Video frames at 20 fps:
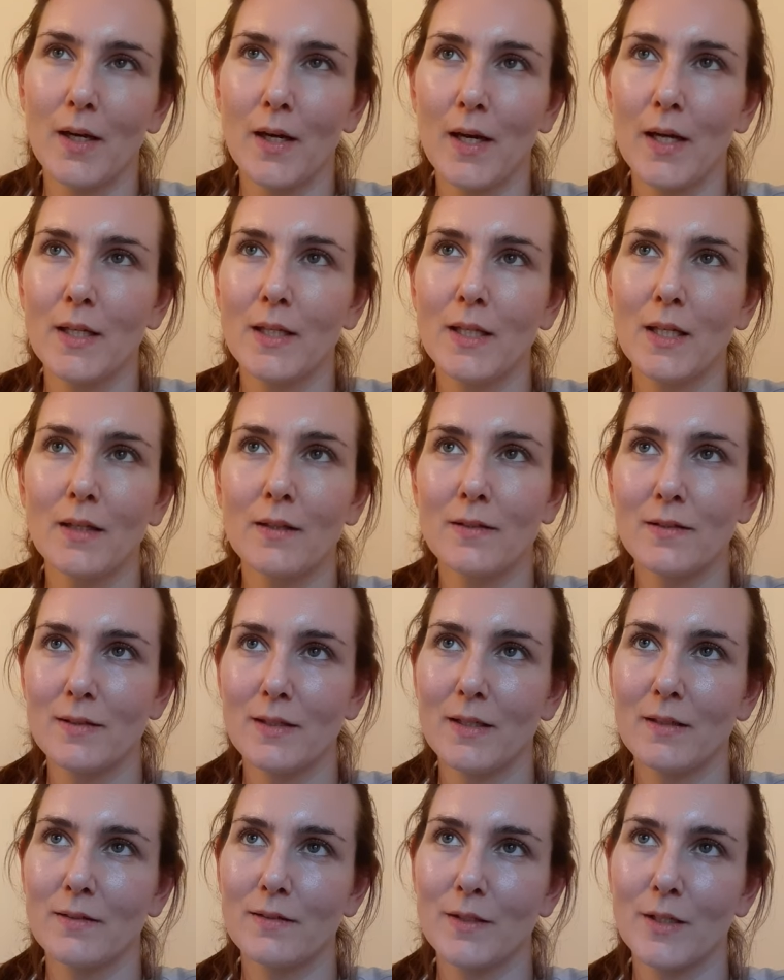I guess
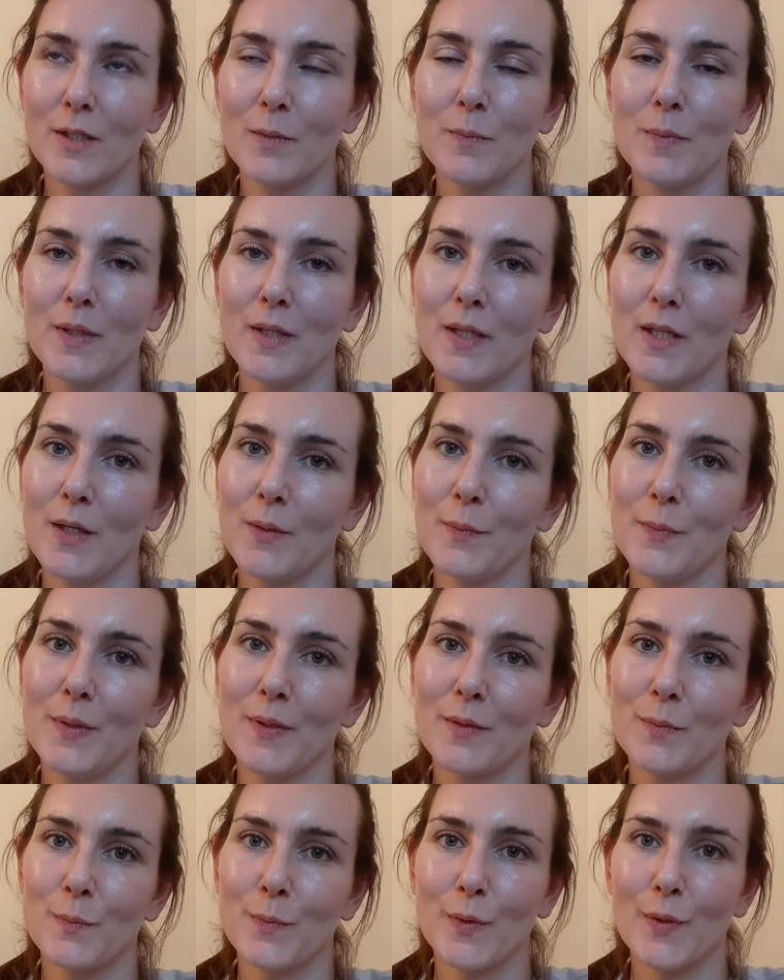it's gonna be a
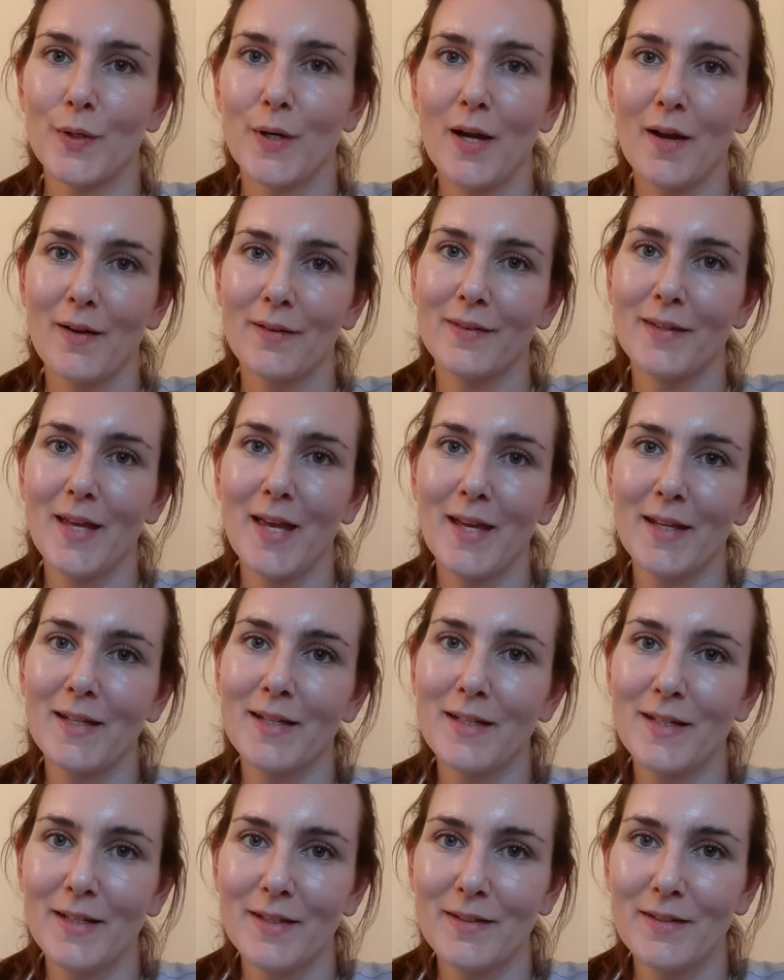bit more
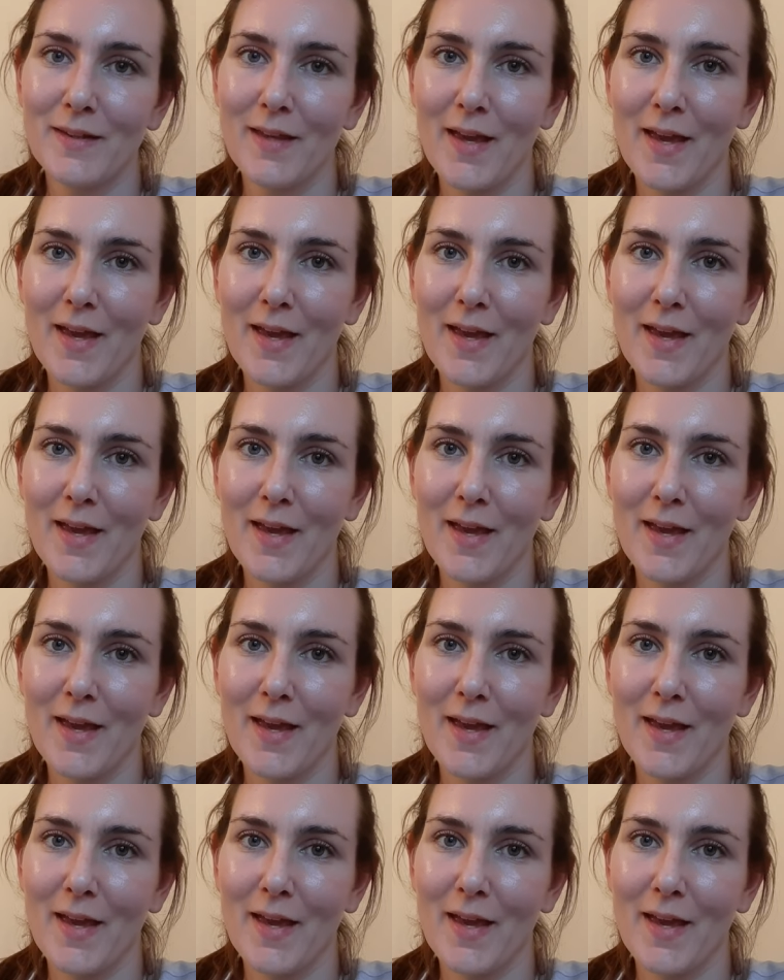unedited.